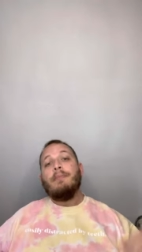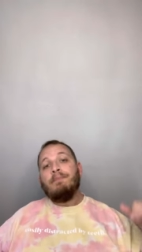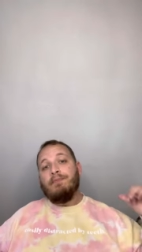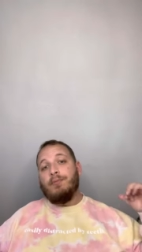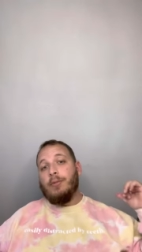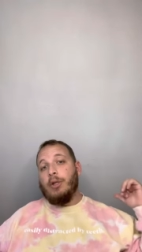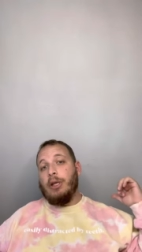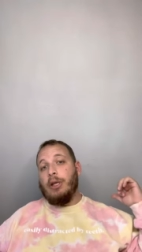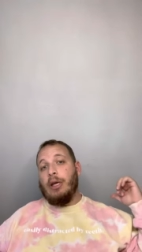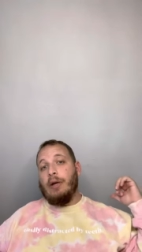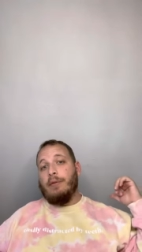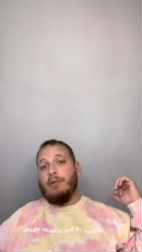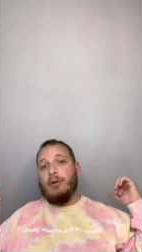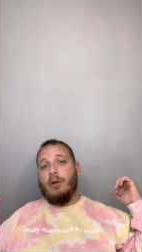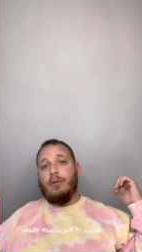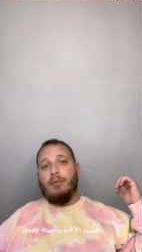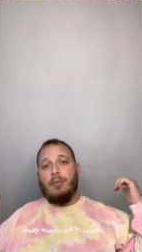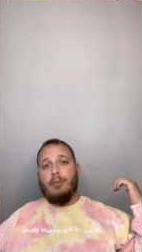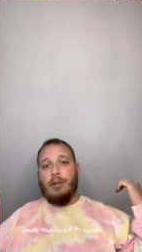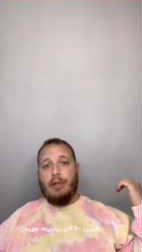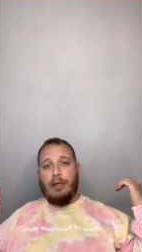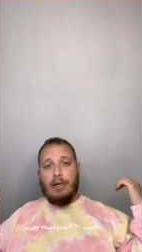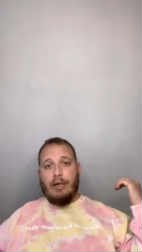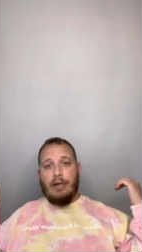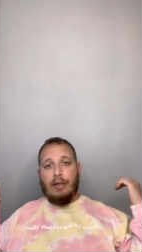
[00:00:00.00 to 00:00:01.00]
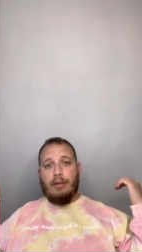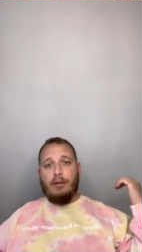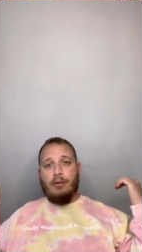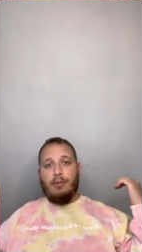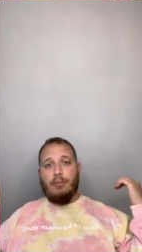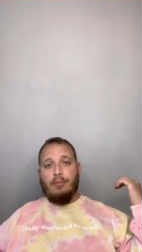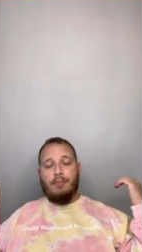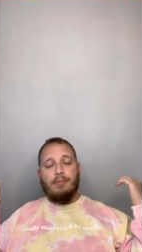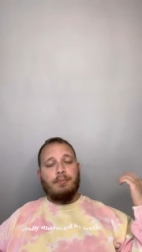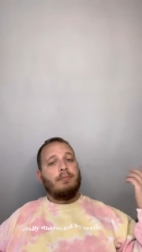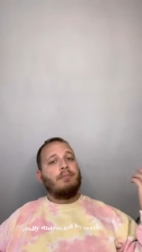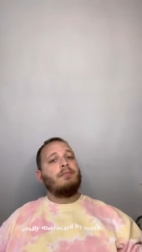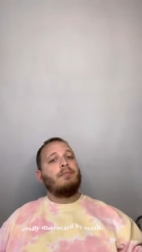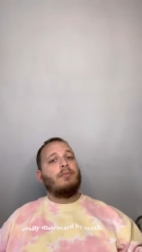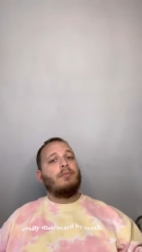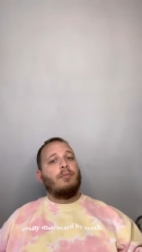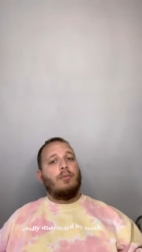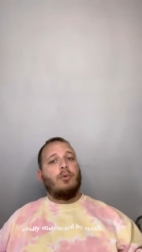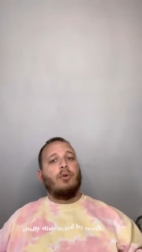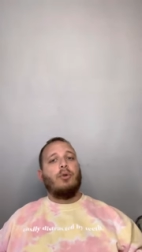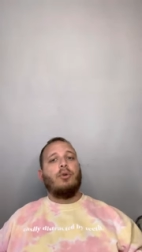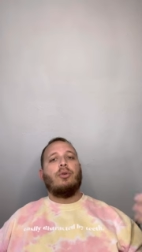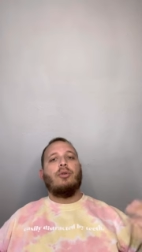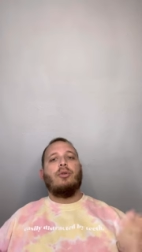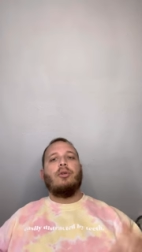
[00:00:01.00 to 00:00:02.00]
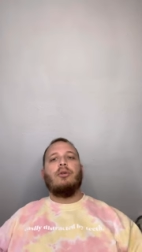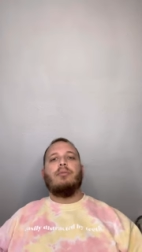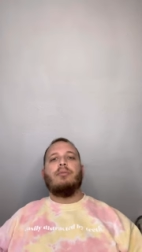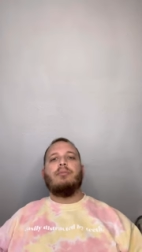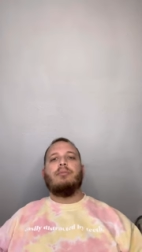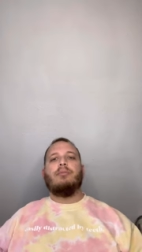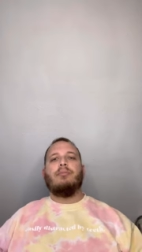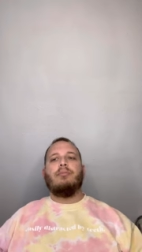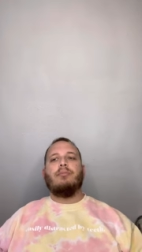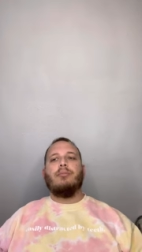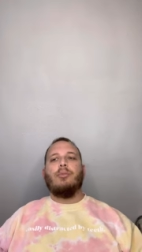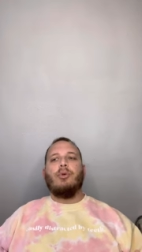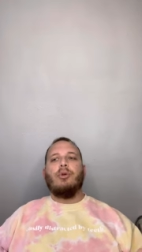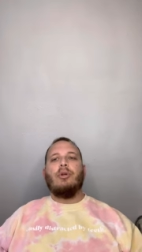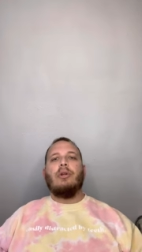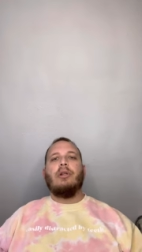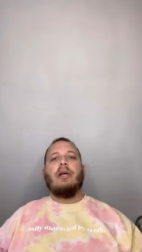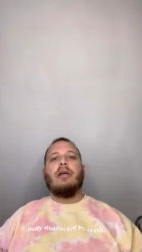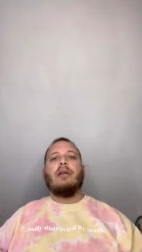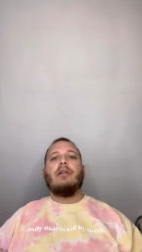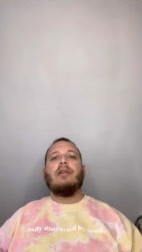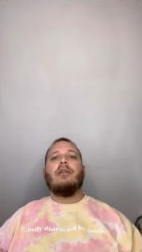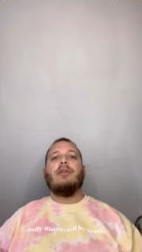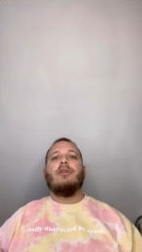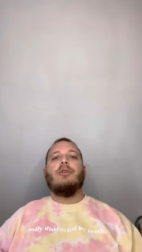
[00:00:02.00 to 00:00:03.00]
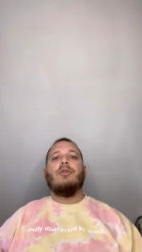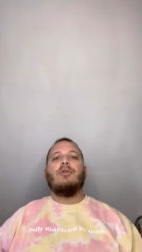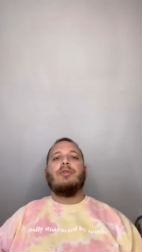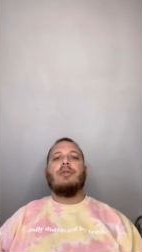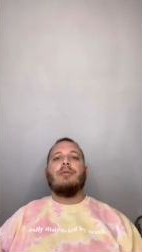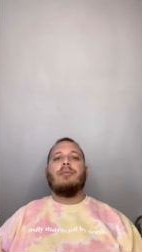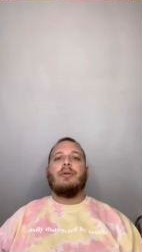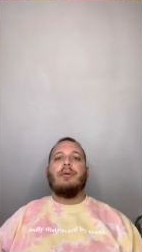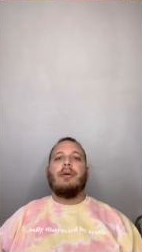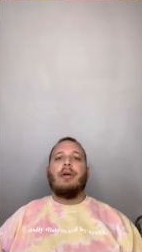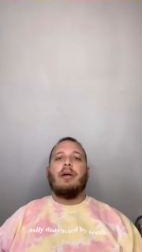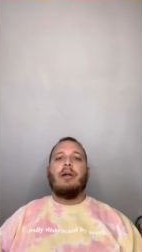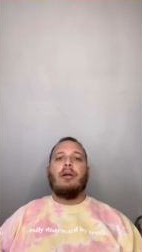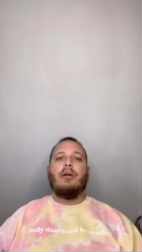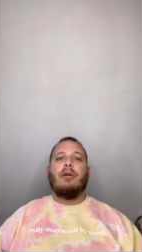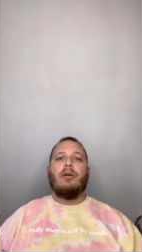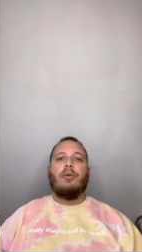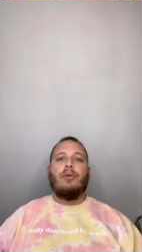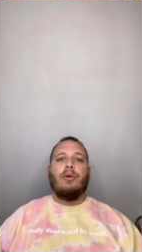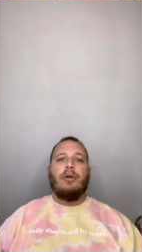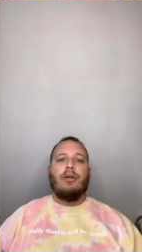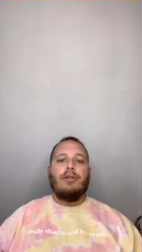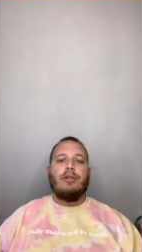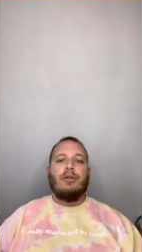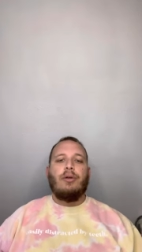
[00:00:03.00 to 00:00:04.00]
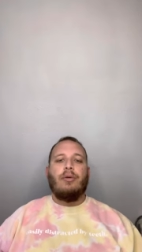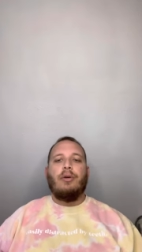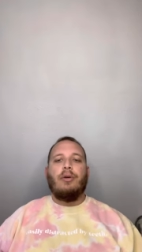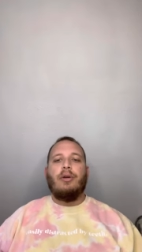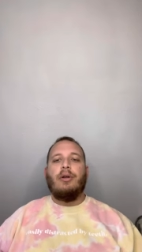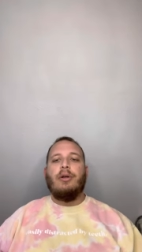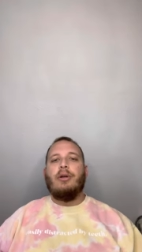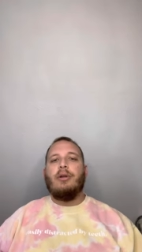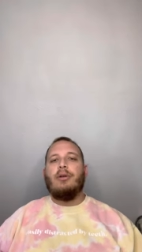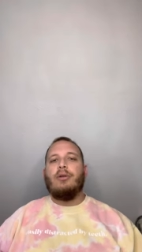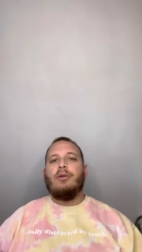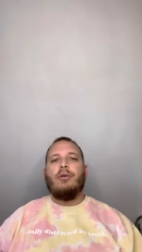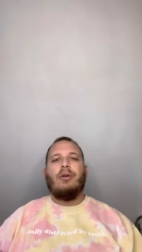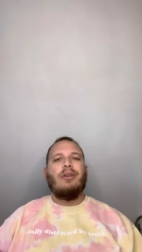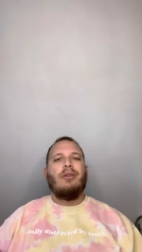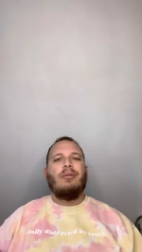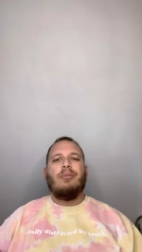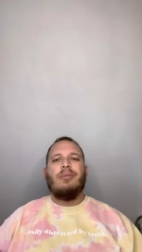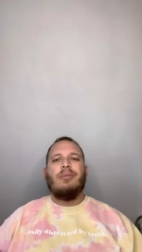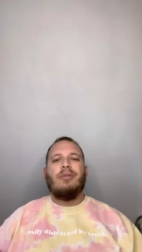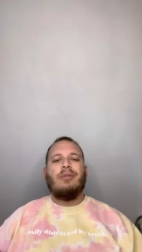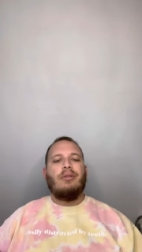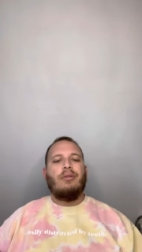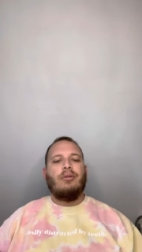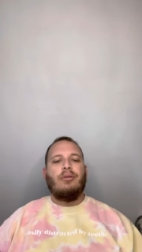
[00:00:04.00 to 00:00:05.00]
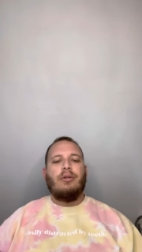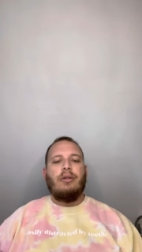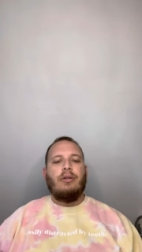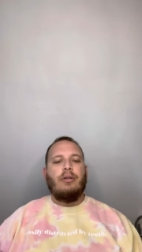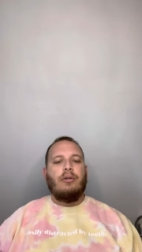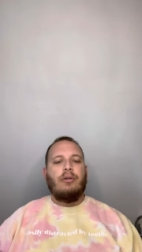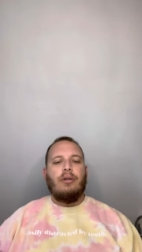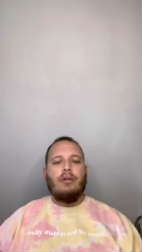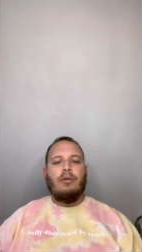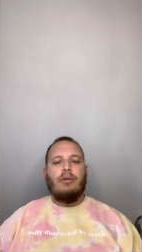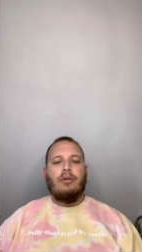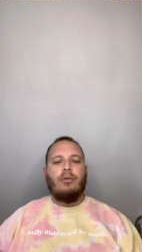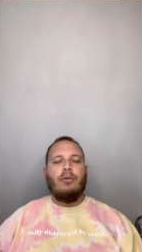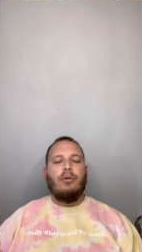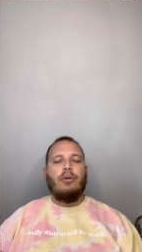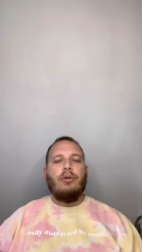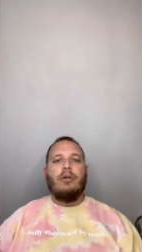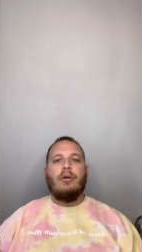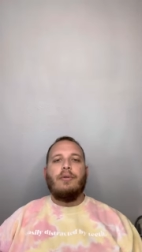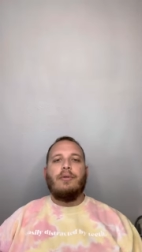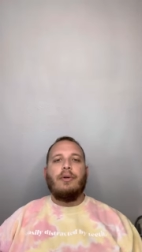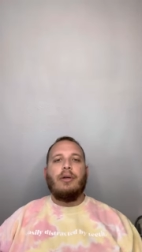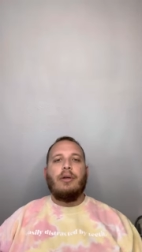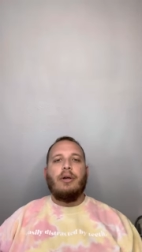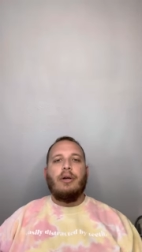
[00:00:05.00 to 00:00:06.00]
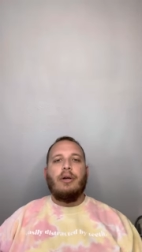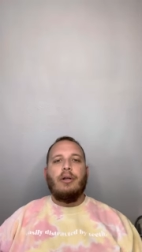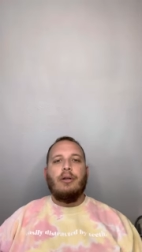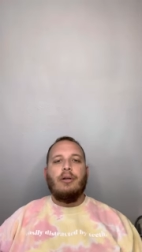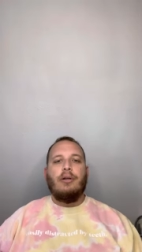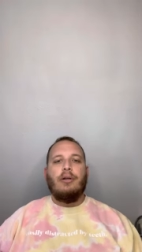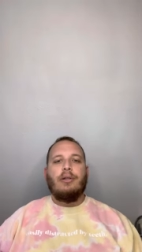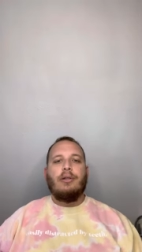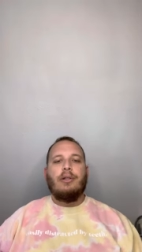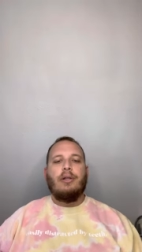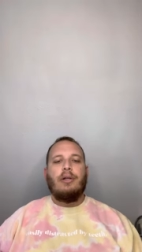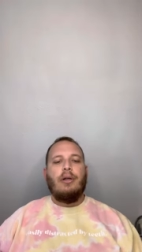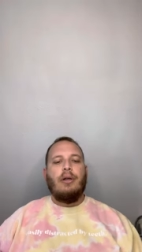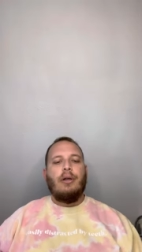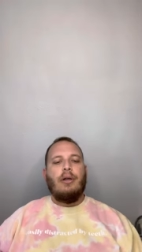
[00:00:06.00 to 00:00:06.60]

and they have nothing behind them. Well, they're more than likely using some kind of green screen, or it can, you know, they, they do it in different colors,